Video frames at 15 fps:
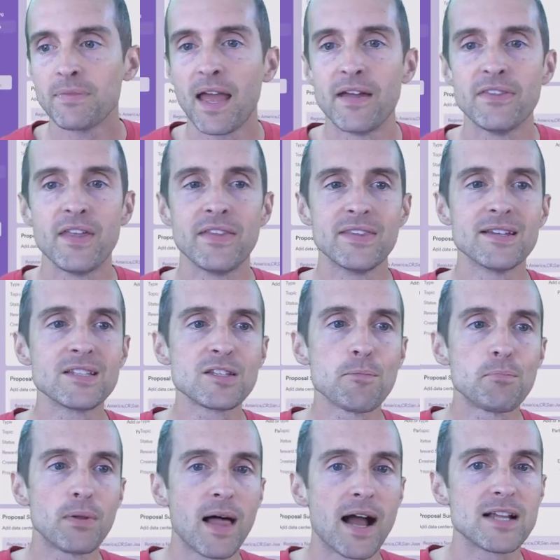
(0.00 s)
And then this
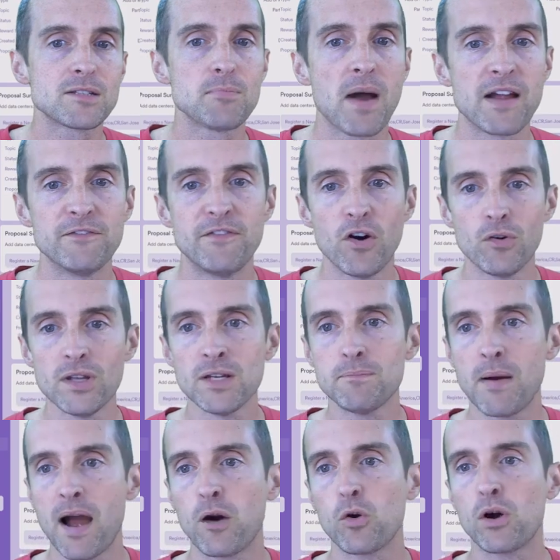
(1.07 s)
applies my voting
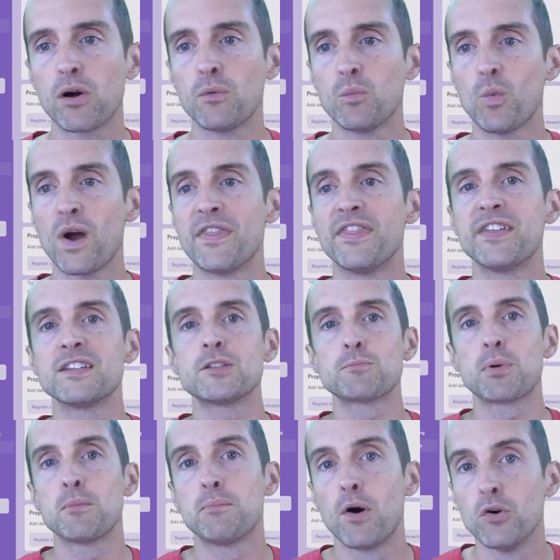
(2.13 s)
power, and when this
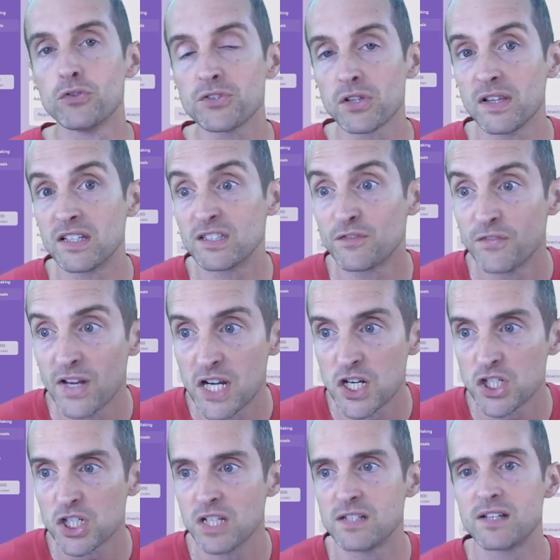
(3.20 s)
proposal is
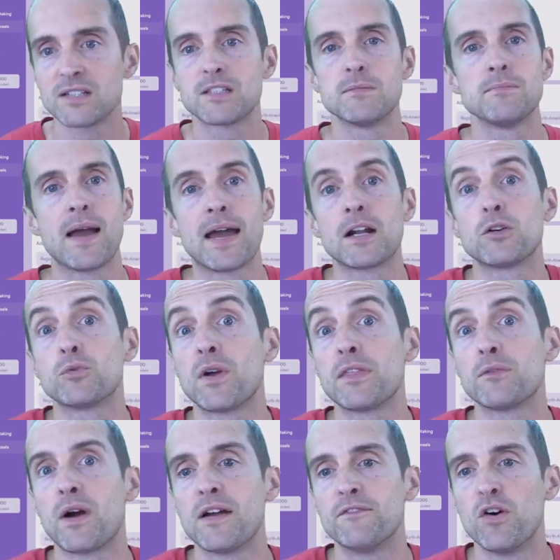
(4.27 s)
finished, it doesn't matter
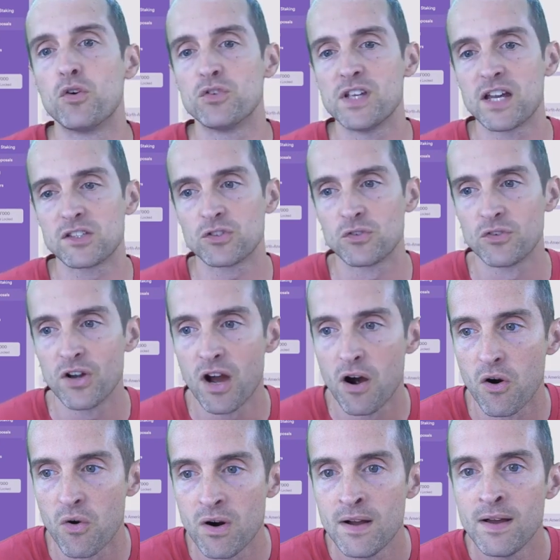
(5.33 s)
whether I vote yes or
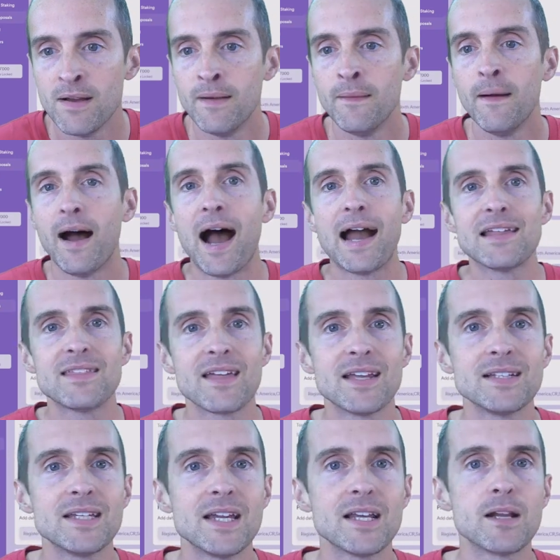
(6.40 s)
no. I
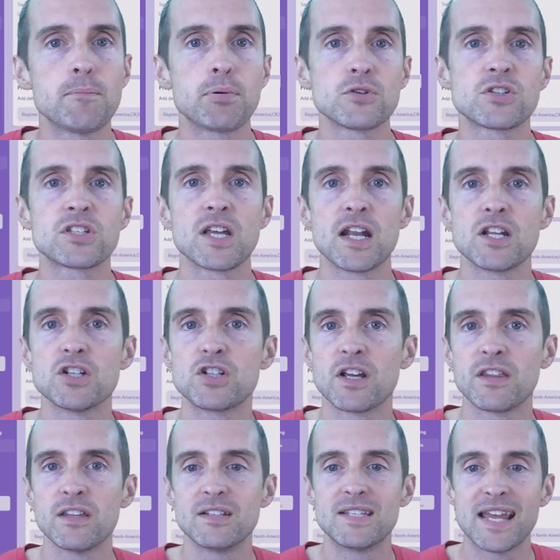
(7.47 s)
then get a percentage
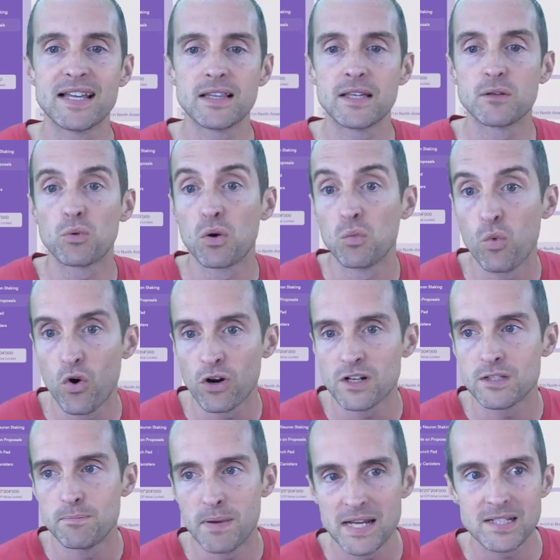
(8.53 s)
of the daily
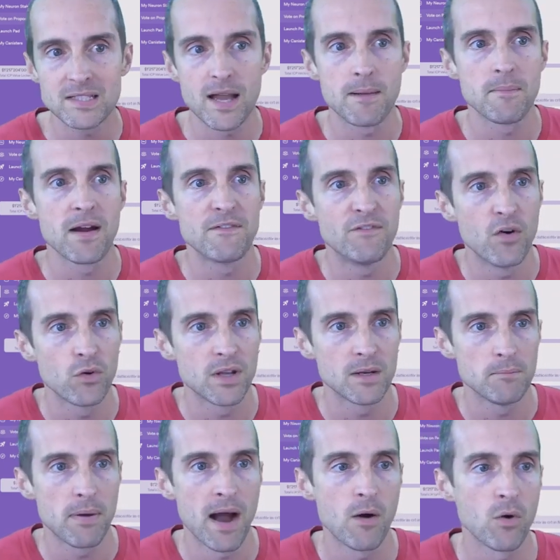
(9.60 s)
rewards based on my
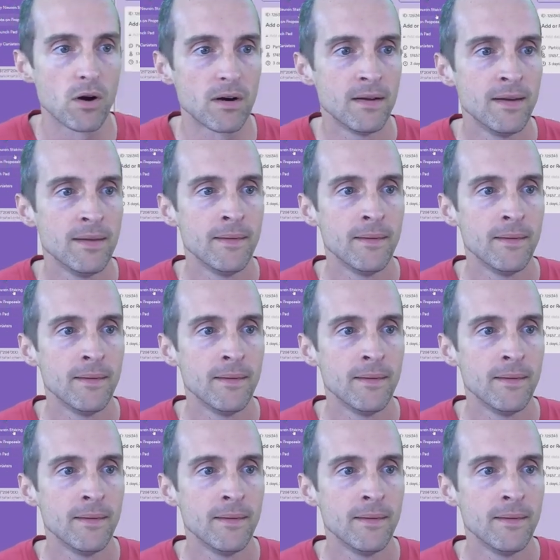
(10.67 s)
voting power.